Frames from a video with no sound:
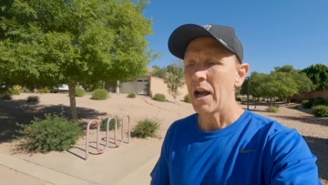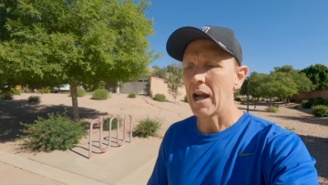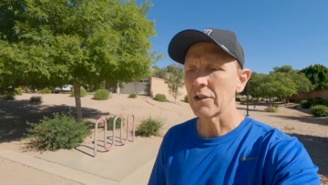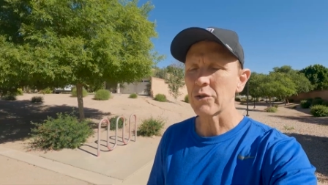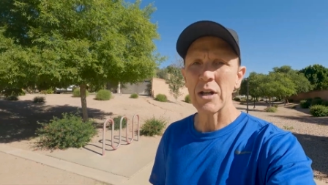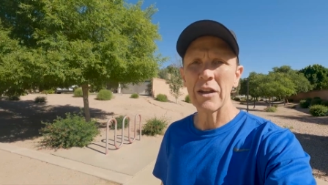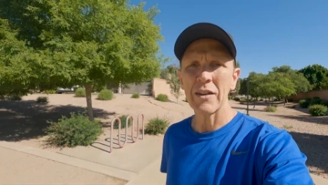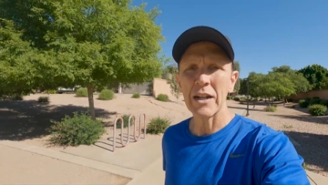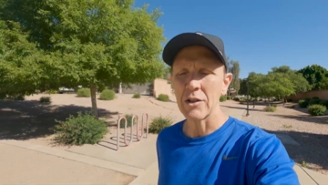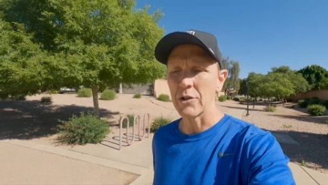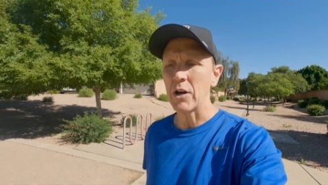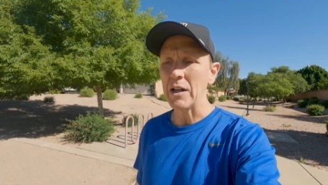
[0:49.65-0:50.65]
uh, strength
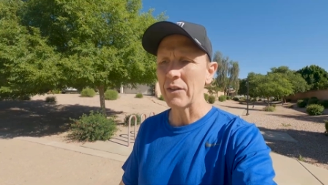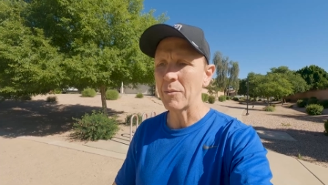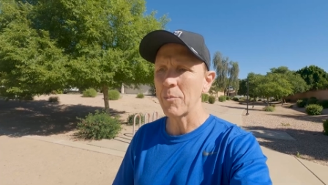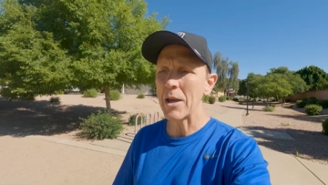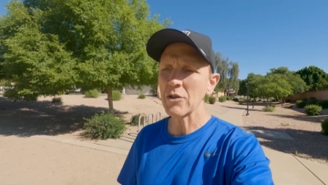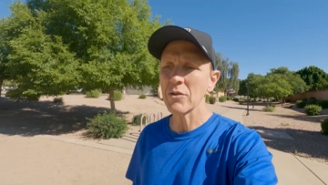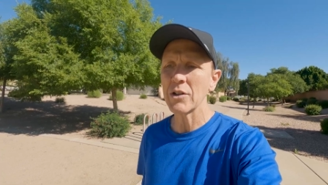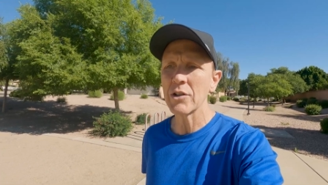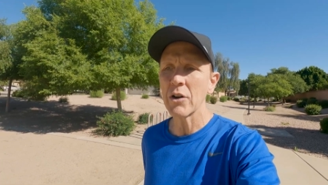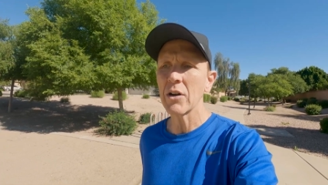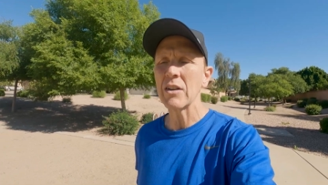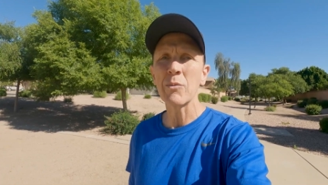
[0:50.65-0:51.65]
and endurance. I'll measure
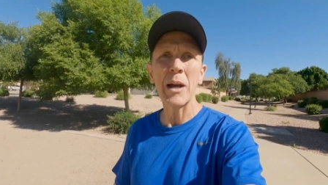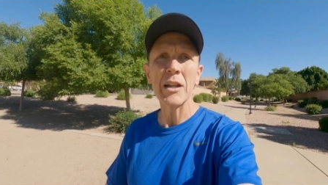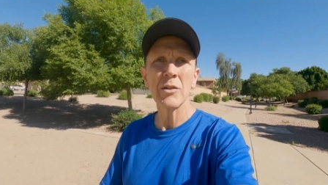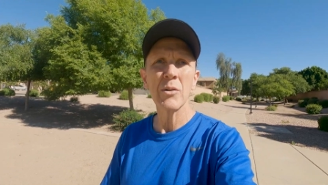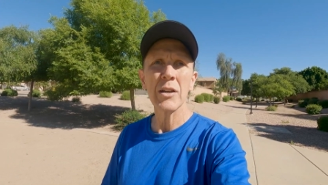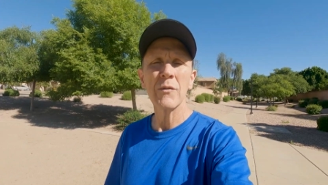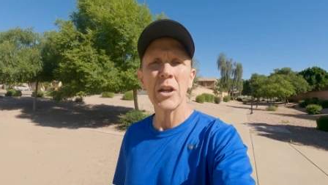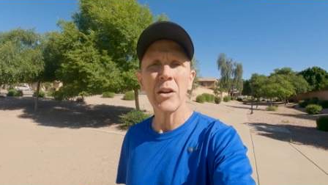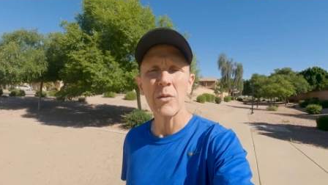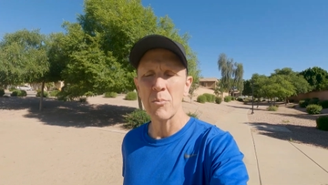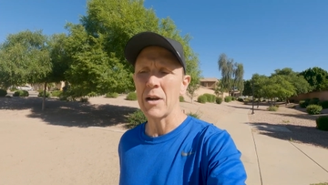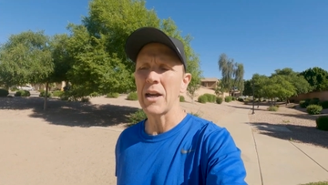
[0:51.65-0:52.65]
endurance by doing
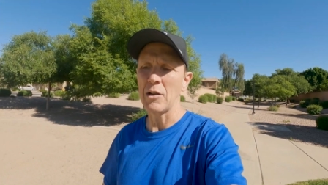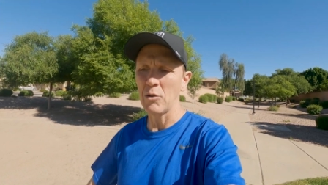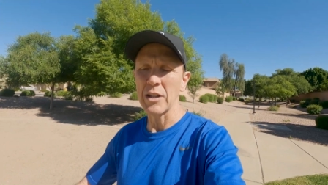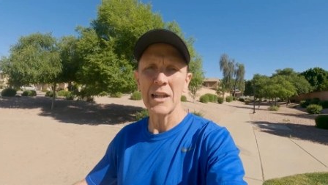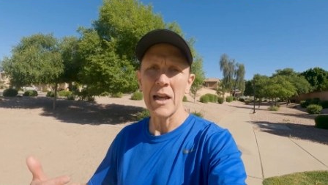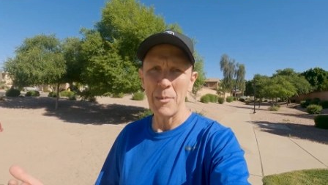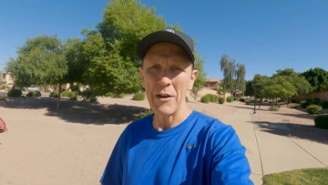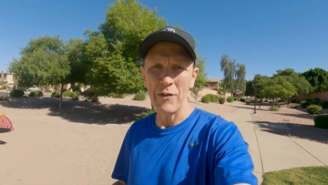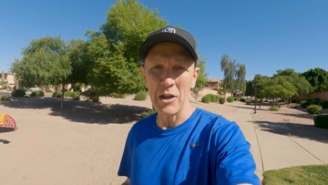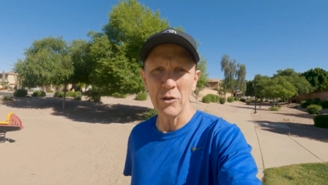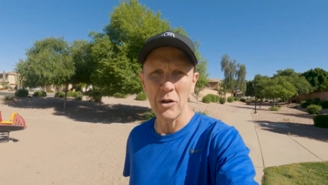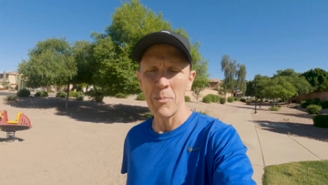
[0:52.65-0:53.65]
v by looking at my
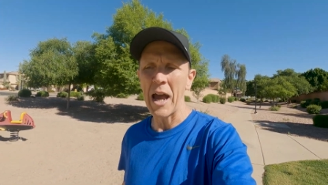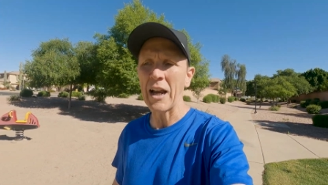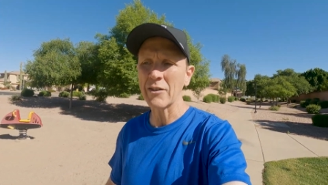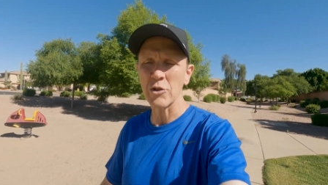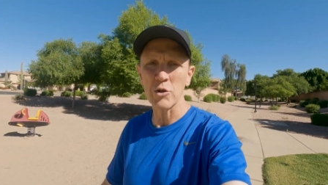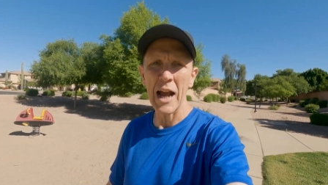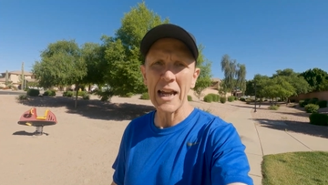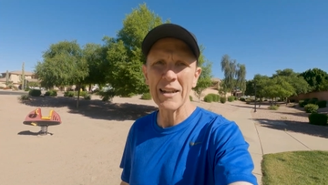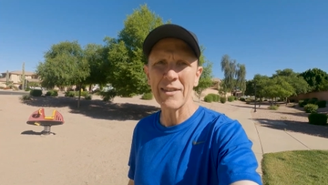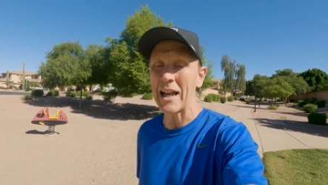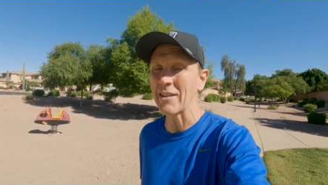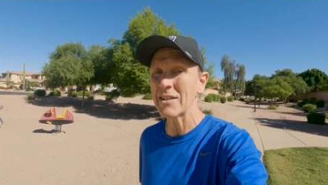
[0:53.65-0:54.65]
V O two max and
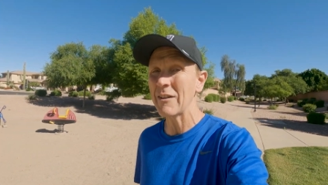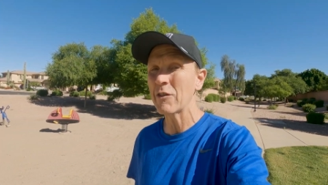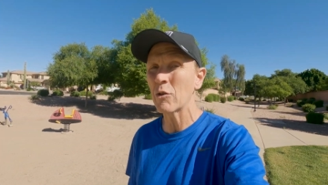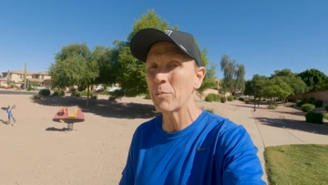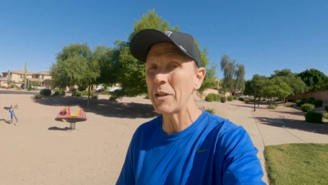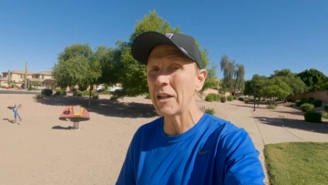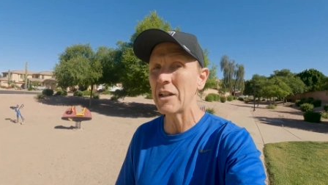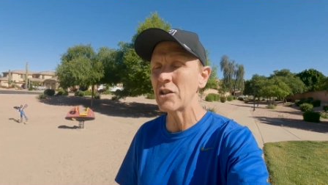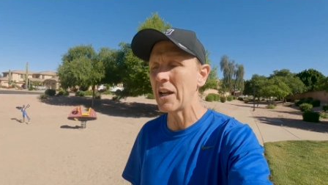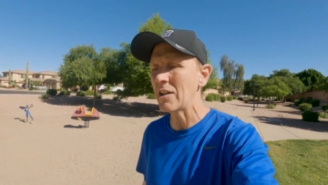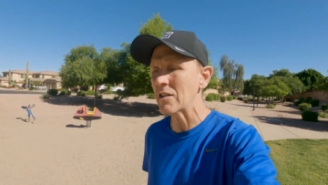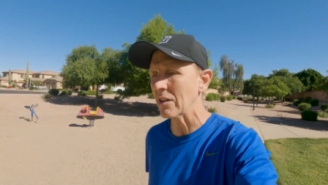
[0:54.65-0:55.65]
tracking that, see if there would be any
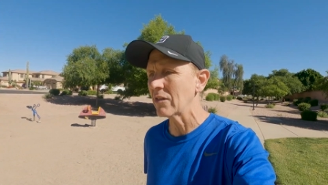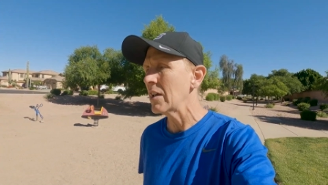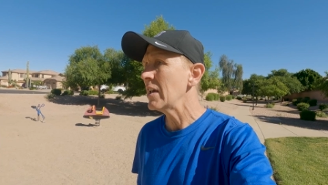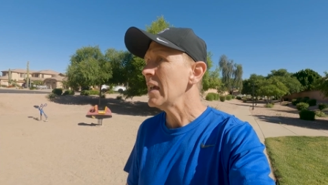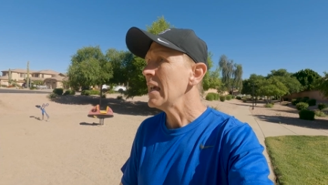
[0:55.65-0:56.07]
changes.